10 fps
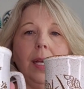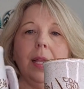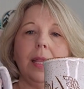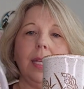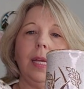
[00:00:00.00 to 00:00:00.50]

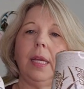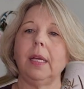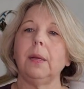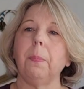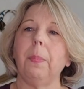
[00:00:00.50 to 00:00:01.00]

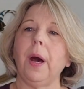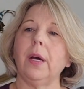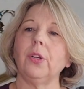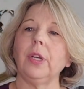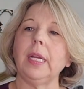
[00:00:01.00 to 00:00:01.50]
The
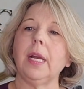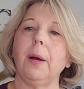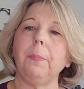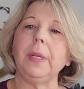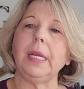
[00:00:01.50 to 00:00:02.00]
pottery
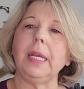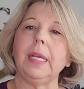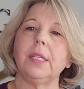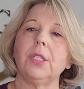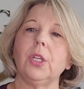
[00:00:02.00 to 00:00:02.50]
company
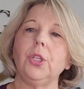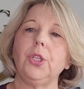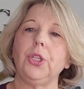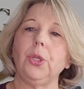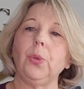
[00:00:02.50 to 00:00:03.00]
is
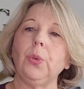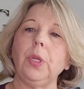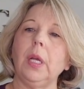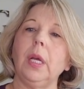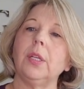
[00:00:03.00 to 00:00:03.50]

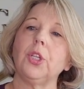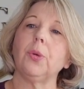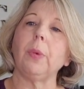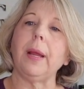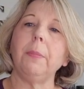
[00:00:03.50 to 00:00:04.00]
Dune
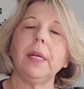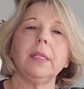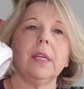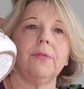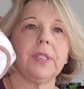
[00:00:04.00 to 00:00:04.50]

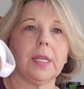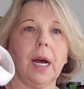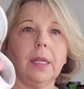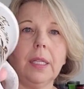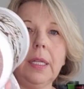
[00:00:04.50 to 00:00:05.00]
Ceramics of
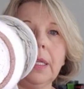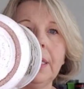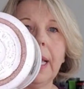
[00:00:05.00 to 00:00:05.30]
Scotland.